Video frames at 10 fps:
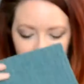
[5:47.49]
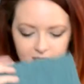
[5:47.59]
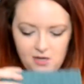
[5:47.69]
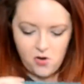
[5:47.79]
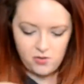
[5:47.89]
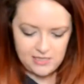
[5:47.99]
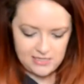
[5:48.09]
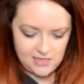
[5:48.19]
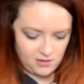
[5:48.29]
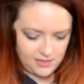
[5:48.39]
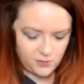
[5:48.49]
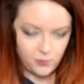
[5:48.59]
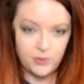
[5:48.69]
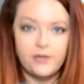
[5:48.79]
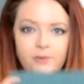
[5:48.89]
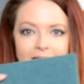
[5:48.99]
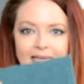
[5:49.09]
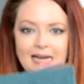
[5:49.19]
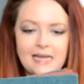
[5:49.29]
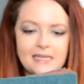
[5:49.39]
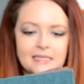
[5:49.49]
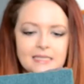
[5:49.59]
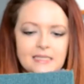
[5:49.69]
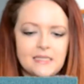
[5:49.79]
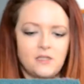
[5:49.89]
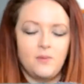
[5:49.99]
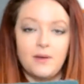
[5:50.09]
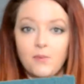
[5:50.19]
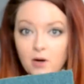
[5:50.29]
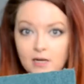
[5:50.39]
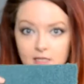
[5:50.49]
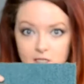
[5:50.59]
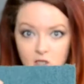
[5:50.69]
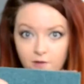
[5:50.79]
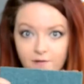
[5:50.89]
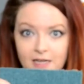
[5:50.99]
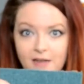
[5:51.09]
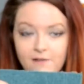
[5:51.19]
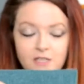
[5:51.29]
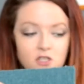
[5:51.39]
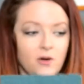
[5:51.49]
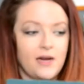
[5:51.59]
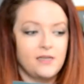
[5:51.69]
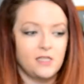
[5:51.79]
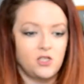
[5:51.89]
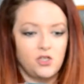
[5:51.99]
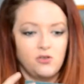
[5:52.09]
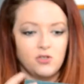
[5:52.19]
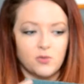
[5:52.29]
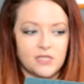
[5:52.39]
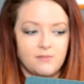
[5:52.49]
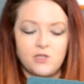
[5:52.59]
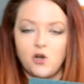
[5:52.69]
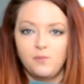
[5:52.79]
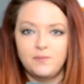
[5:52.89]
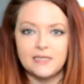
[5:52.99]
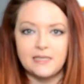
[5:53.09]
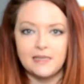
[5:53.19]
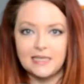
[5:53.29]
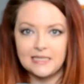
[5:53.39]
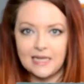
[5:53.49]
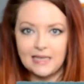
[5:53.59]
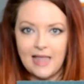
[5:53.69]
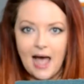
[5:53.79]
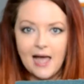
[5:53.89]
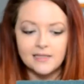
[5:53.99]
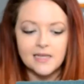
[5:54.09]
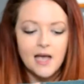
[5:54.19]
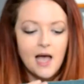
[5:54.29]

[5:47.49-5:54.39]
So the teal is really, really nice. This is a little bit more conservative. It's great to use with some taupes and things like that.